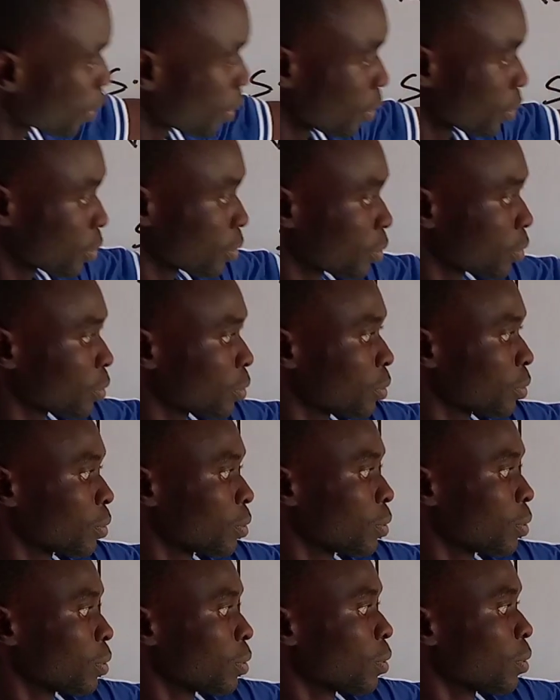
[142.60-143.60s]
plus
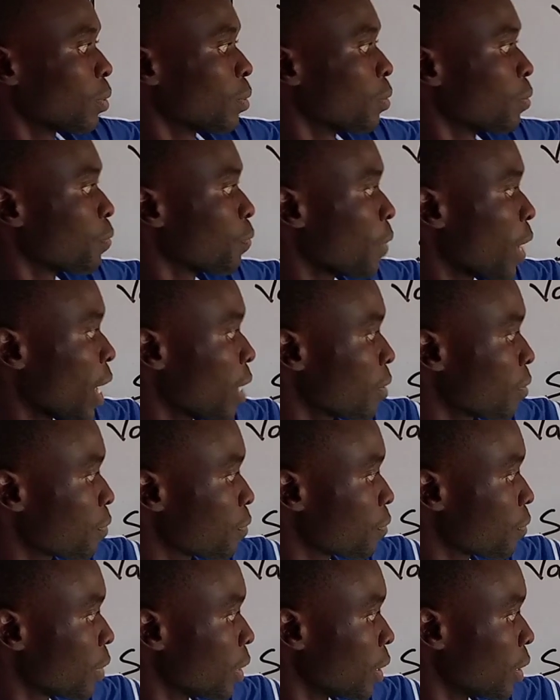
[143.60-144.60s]

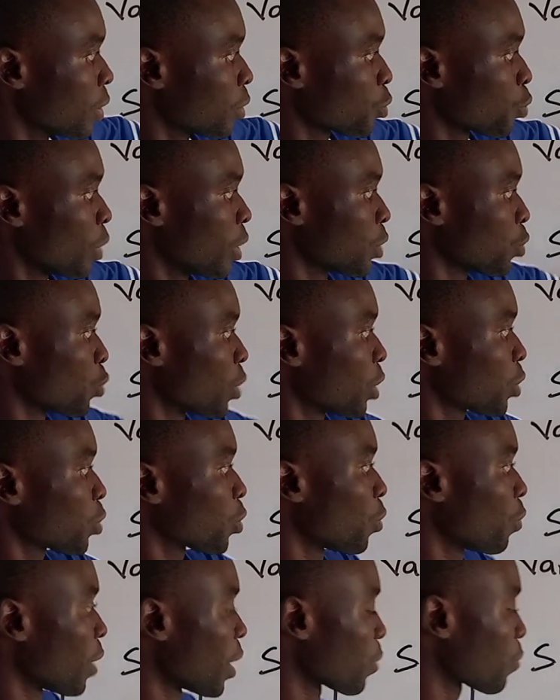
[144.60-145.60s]
5 is 20. 20
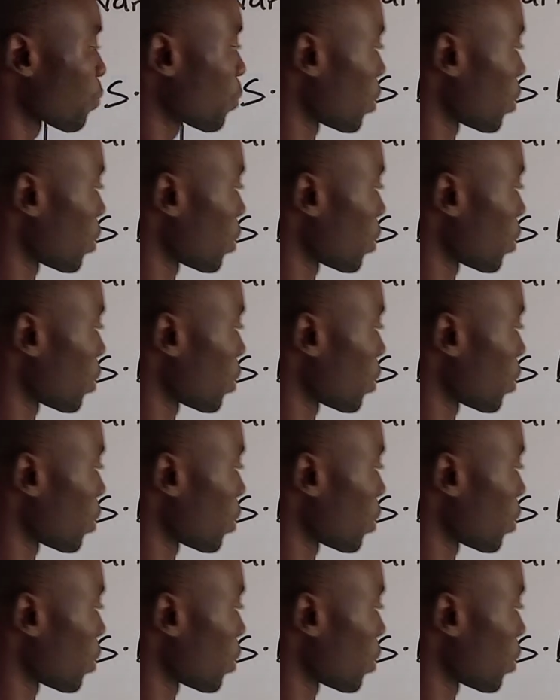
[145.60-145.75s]
over